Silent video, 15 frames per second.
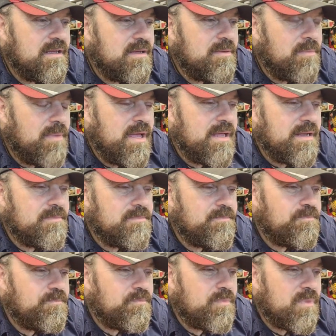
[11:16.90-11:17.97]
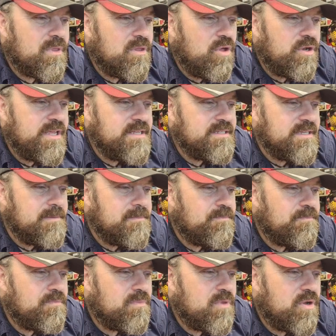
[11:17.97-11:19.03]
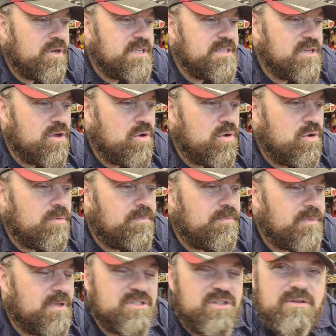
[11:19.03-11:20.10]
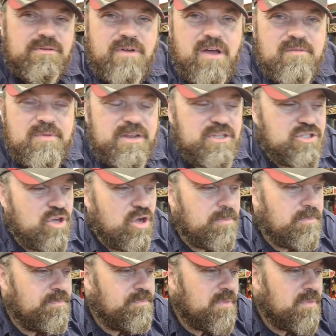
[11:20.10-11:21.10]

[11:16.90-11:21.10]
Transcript: Man, not easy. Not easy at all. It's not a 5-minute job.